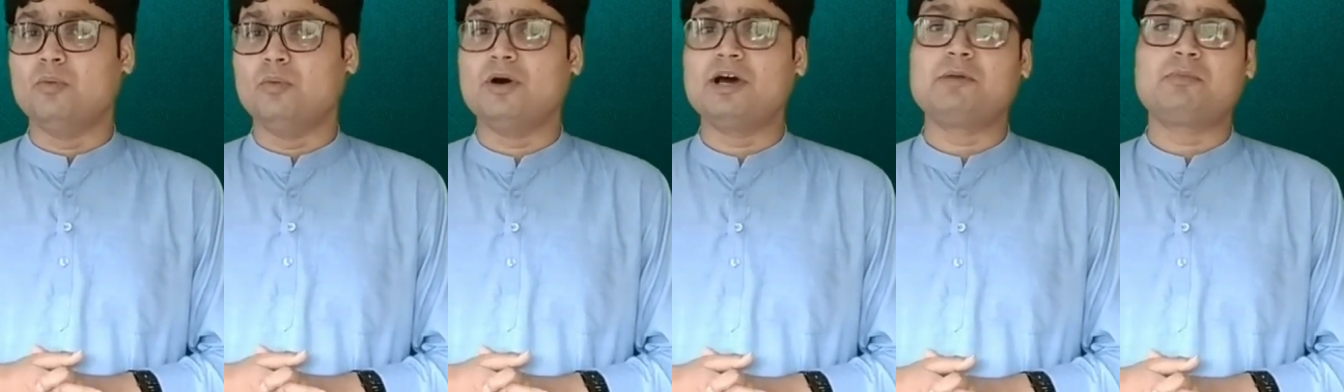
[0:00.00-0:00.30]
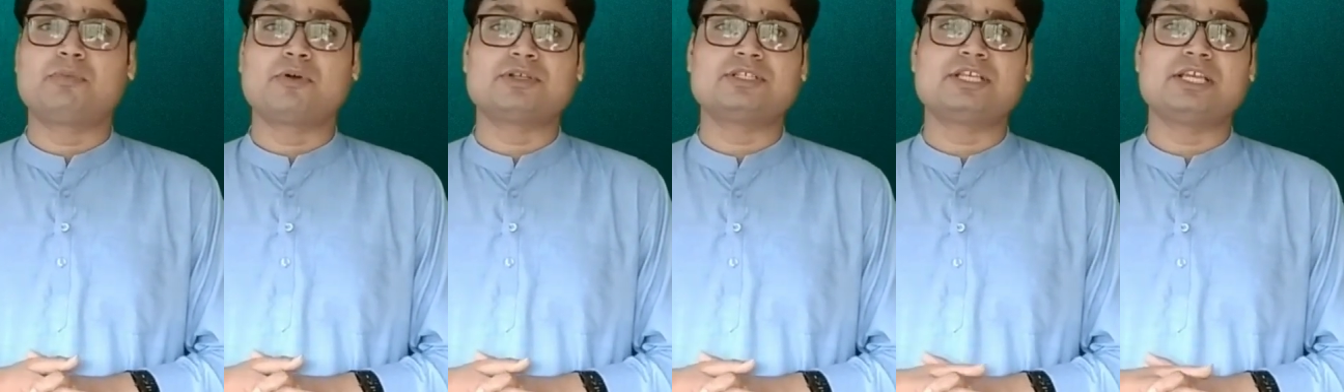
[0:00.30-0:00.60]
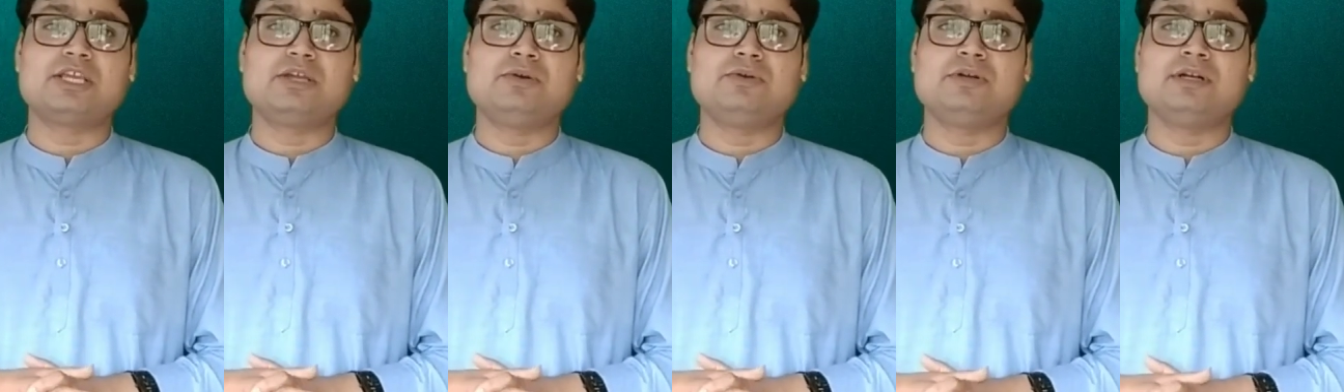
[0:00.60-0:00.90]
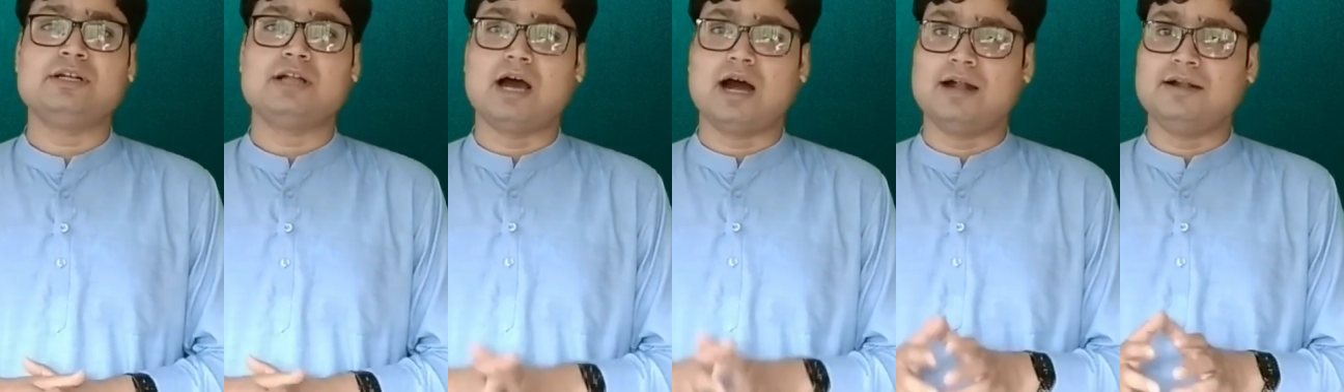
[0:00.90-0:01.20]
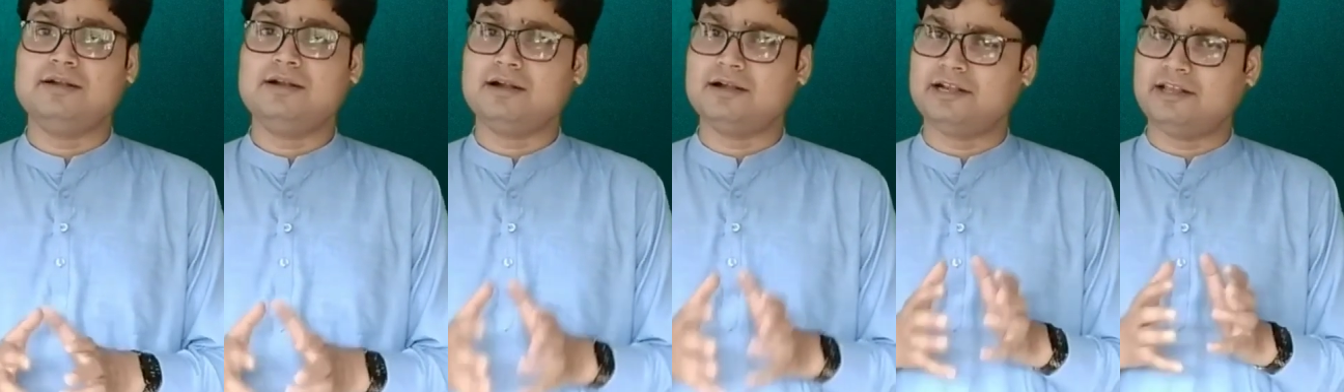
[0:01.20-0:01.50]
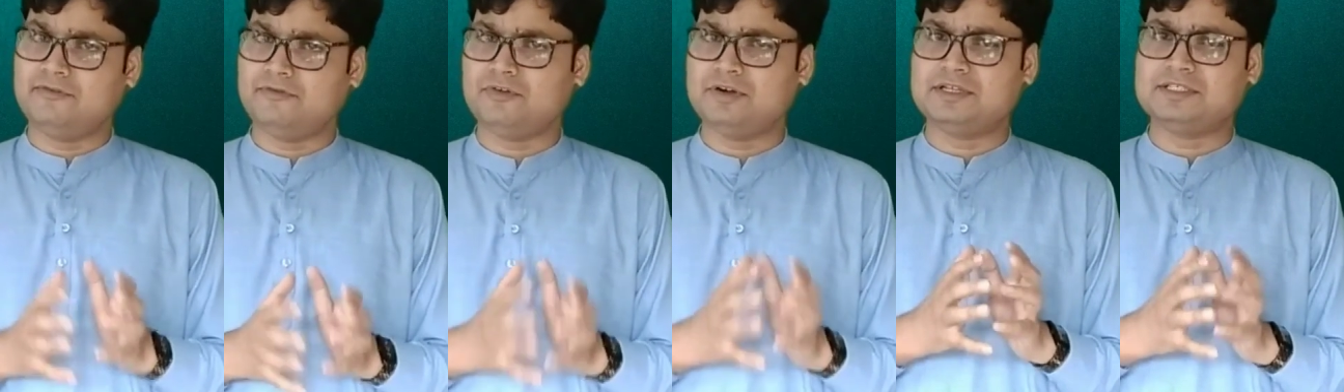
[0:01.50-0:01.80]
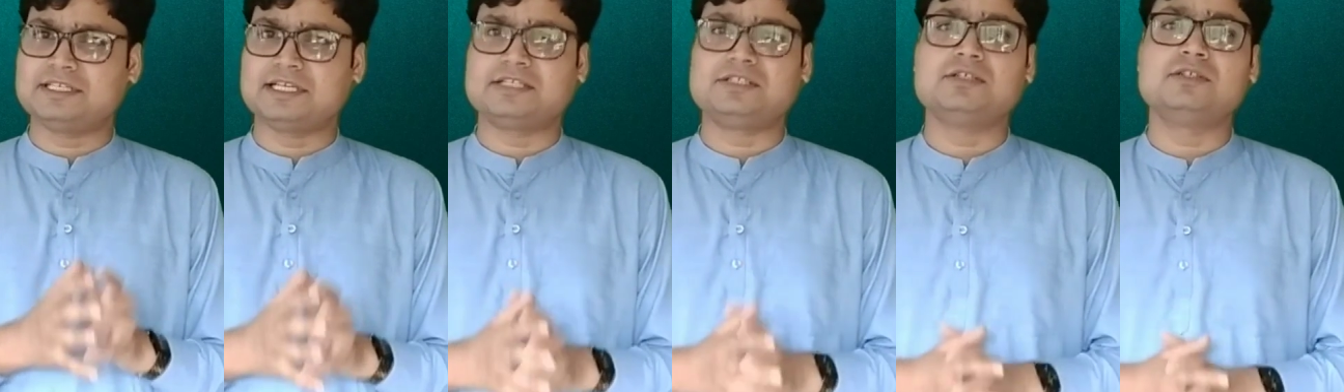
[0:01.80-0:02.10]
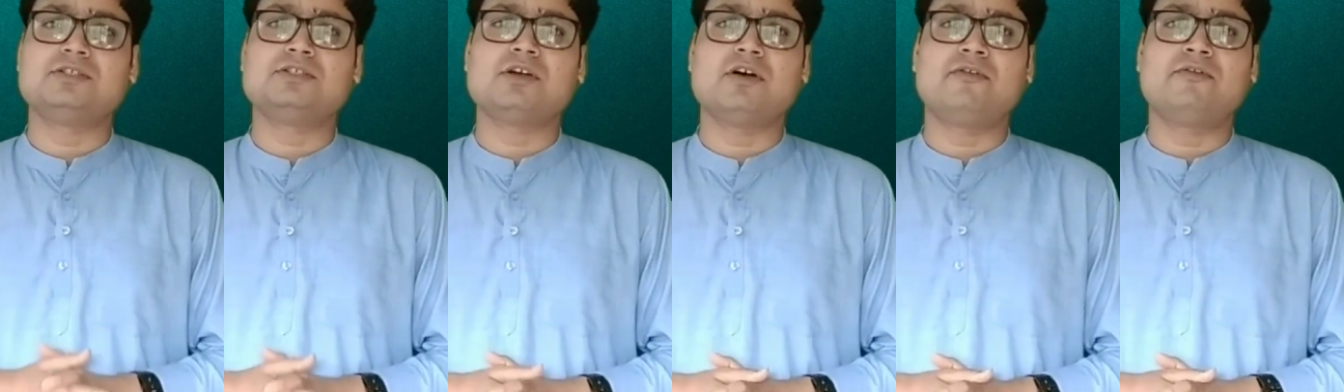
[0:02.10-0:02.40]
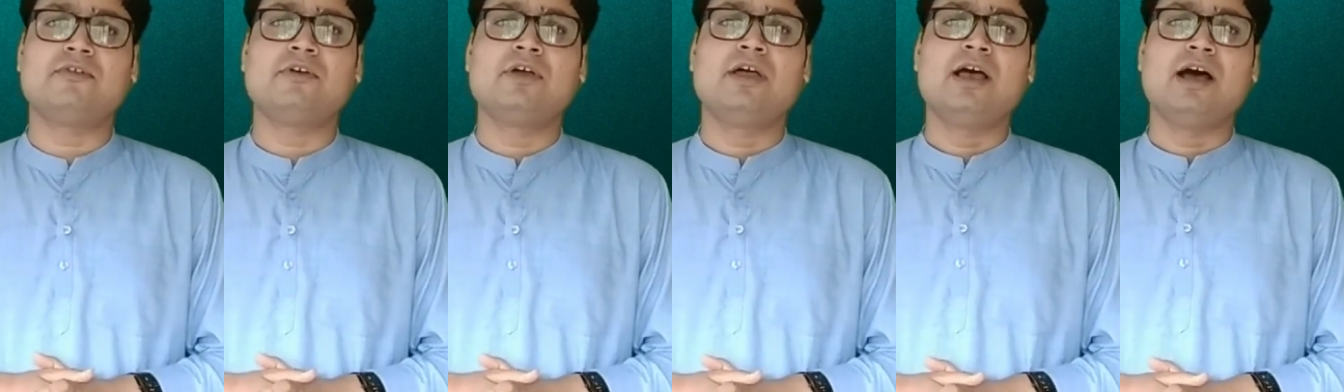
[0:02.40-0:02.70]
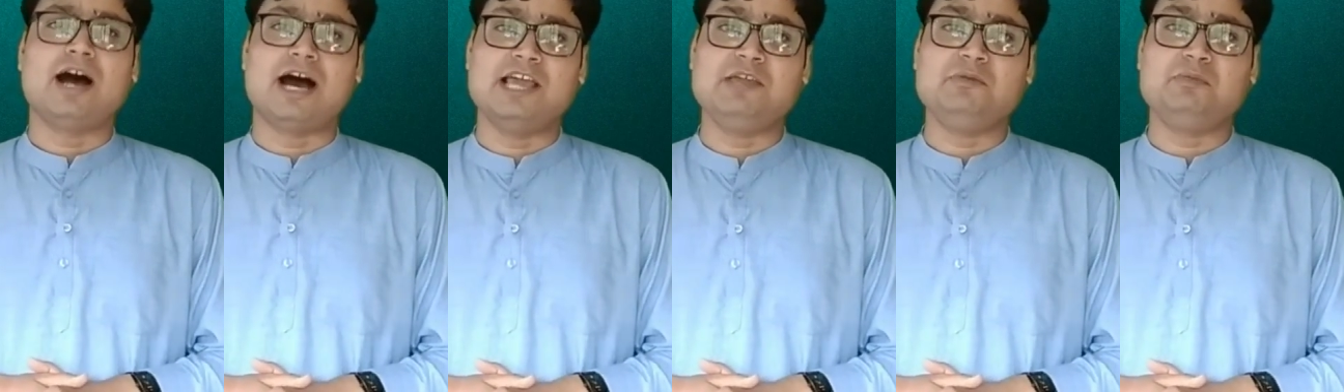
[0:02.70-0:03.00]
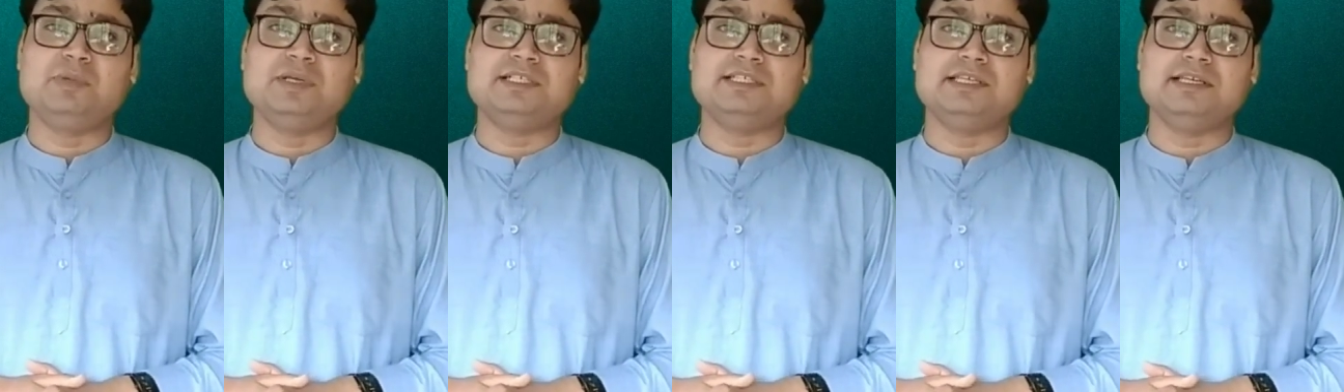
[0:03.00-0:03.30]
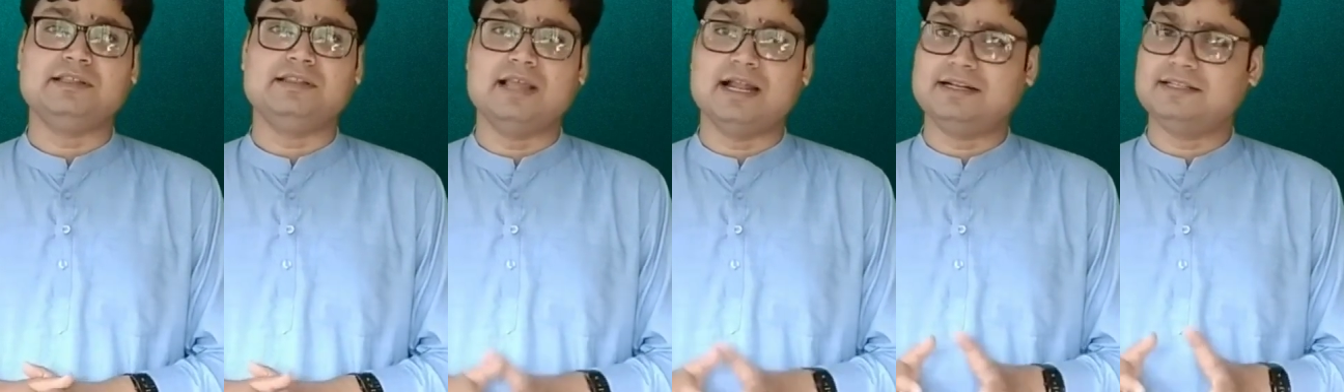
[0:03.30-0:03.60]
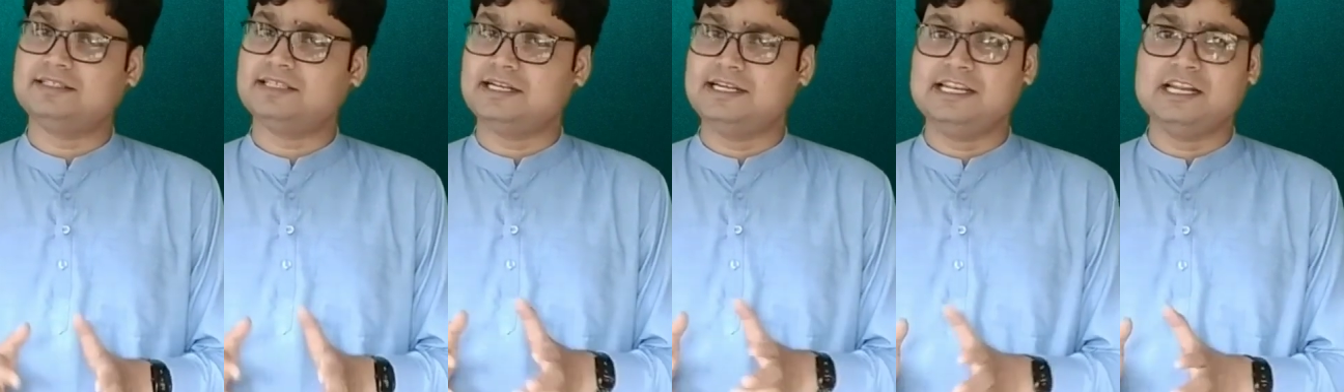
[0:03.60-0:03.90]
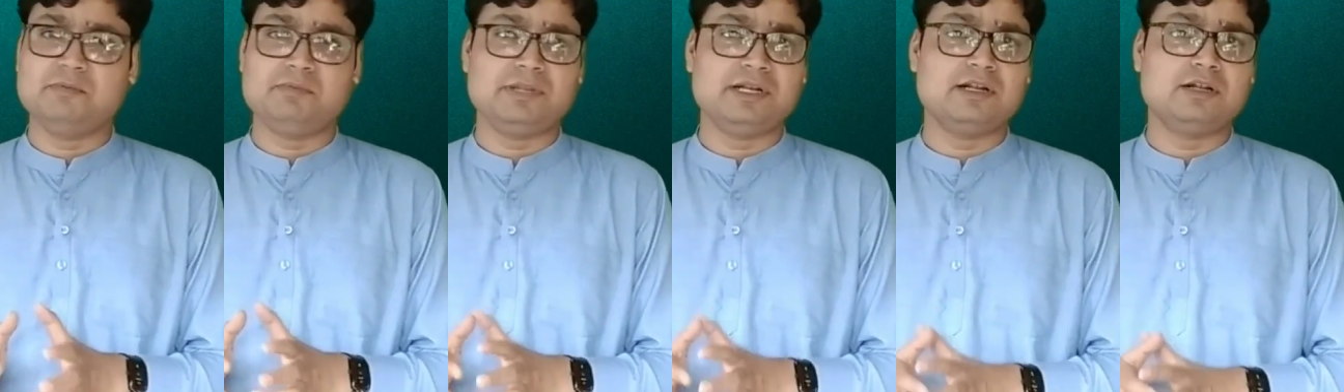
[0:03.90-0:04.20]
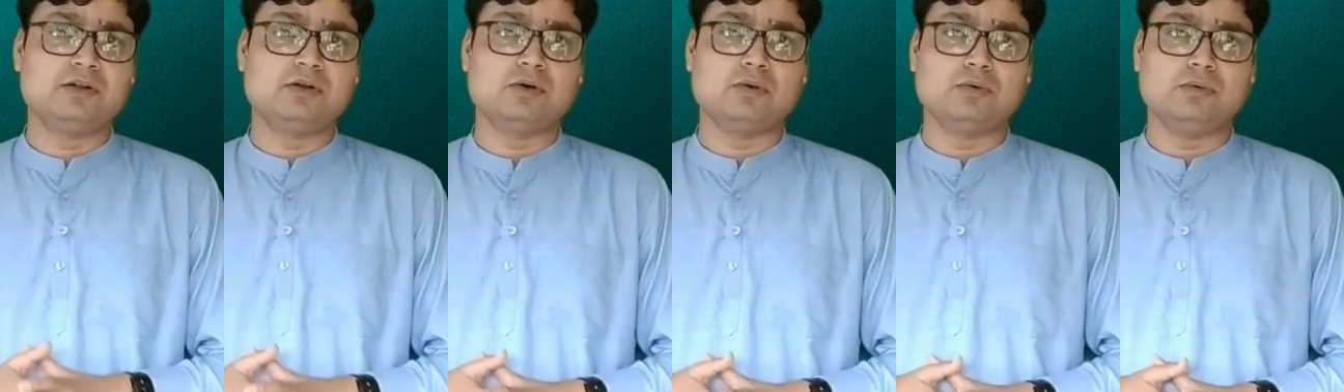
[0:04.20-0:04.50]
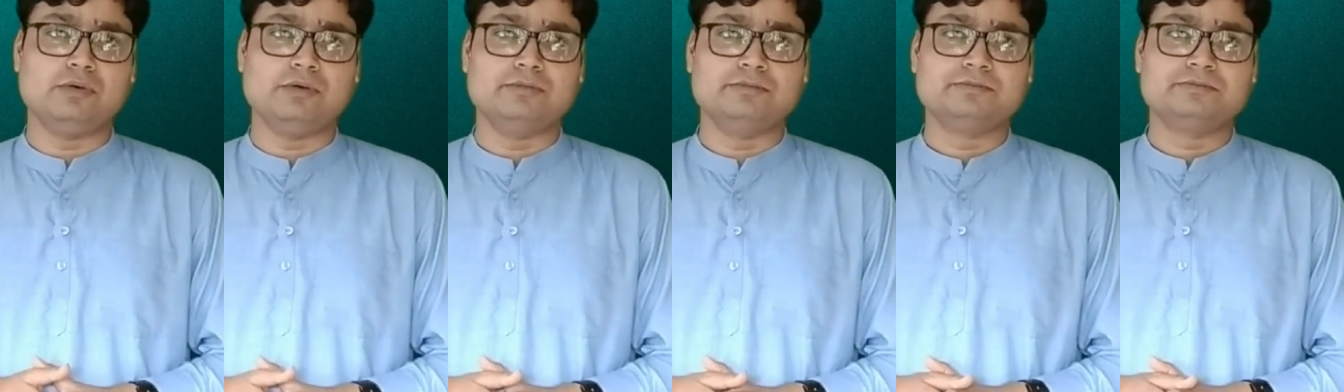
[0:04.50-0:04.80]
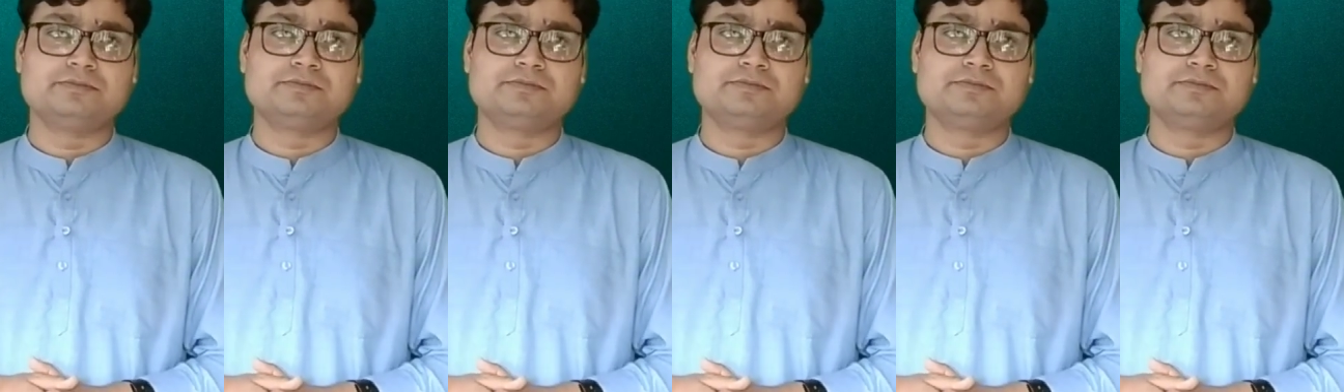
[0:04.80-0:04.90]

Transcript: were prosecuted under different sections of IPC, that is Indian Penal Code.